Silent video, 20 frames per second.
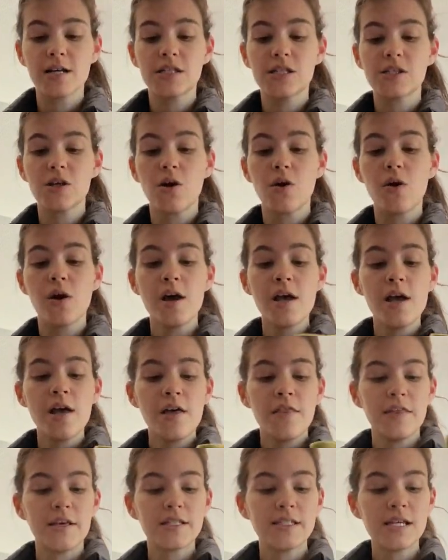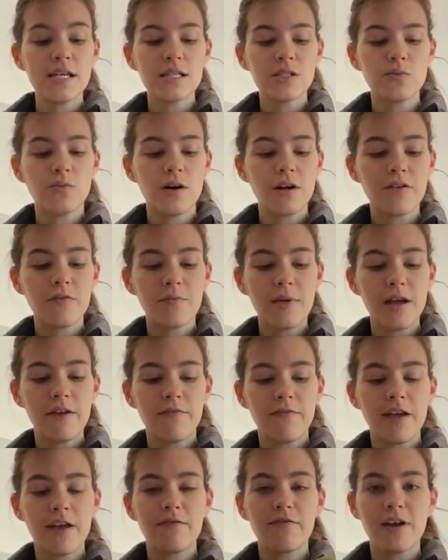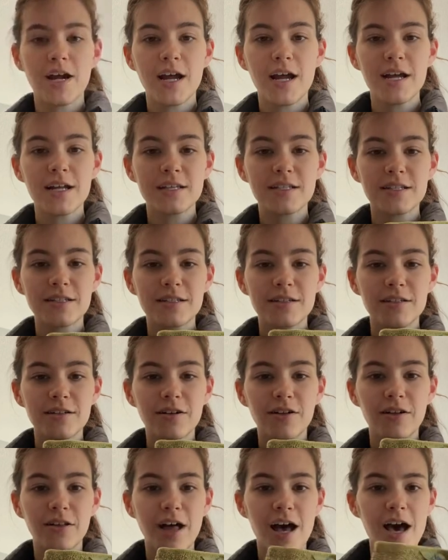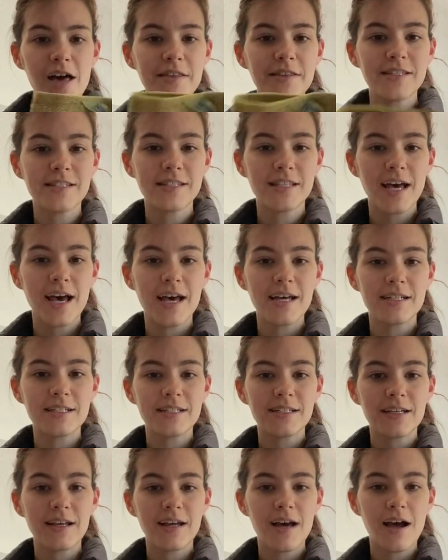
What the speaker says: So this is one of my favorite cloths that